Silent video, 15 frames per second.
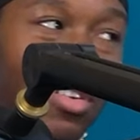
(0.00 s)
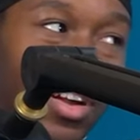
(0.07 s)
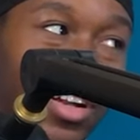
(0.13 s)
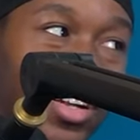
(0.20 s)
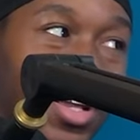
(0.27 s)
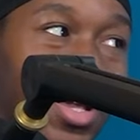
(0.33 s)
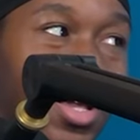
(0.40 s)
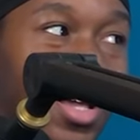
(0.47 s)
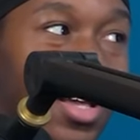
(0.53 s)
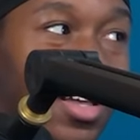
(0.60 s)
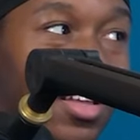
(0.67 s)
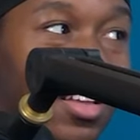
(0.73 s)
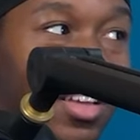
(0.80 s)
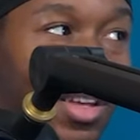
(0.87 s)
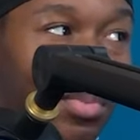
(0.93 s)
and
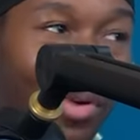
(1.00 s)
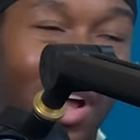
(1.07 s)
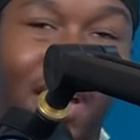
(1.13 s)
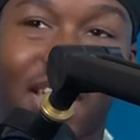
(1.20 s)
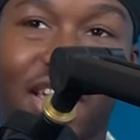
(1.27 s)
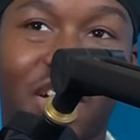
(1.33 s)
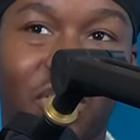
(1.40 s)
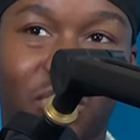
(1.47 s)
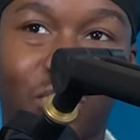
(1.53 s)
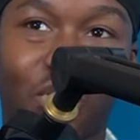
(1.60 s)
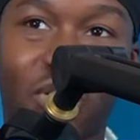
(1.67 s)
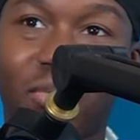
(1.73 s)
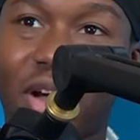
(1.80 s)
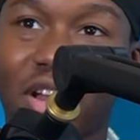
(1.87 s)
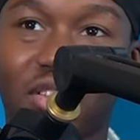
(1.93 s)
yeah, he probably cares more
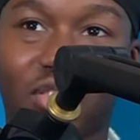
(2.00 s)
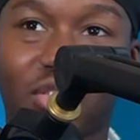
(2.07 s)
about his